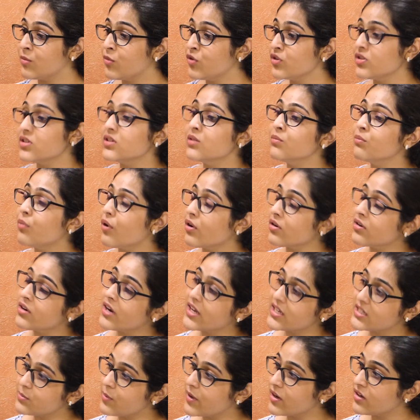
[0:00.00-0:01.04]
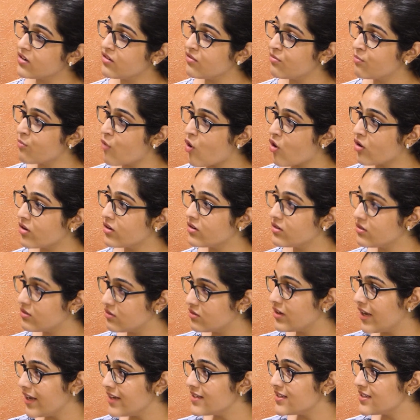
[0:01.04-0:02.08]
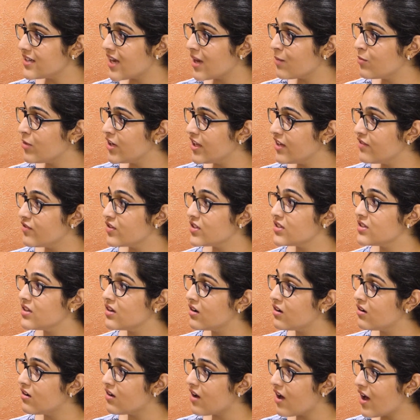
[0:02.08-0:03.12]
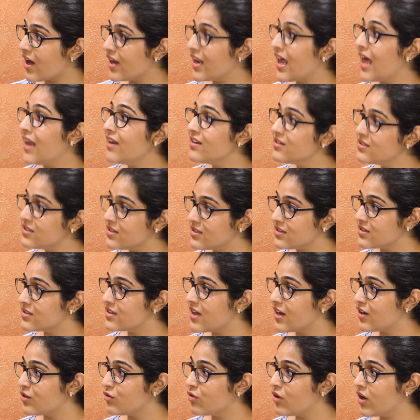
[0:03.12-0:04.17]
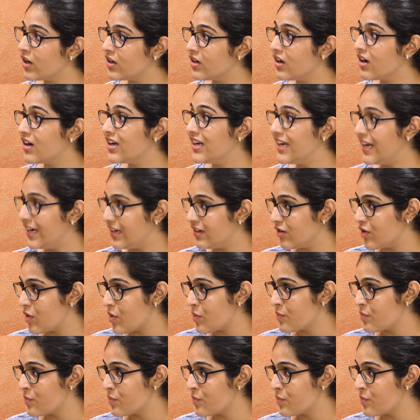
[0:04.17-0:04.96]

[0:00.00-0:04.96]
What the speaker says: most important aspect of mock test, I believe, is the analysis that you conduct later.